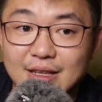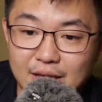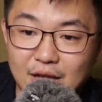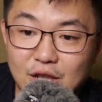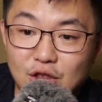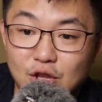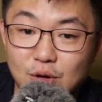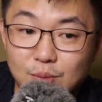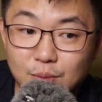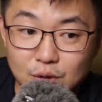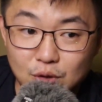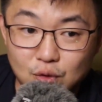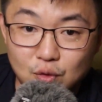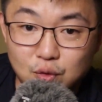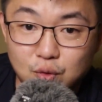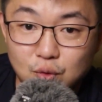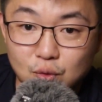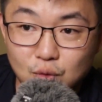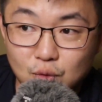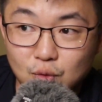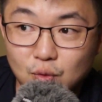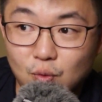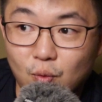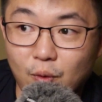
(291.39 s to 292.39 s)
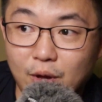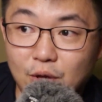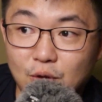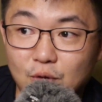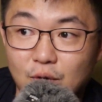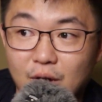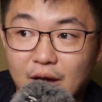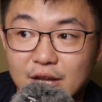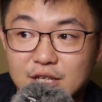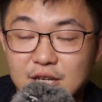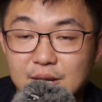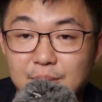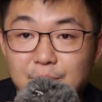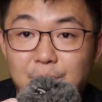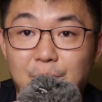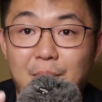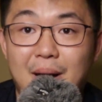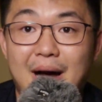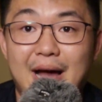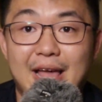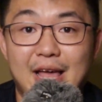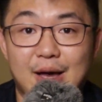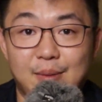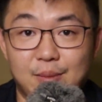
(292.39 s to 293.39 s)
Then number two, when you actually
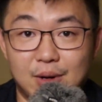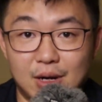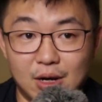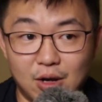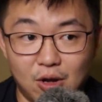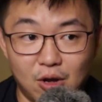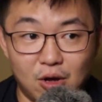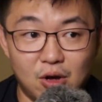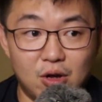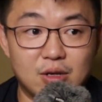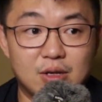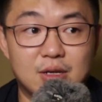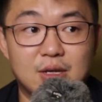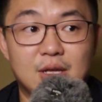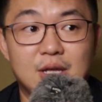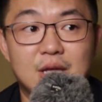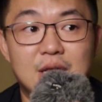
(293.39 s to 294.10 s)
buy up a lot,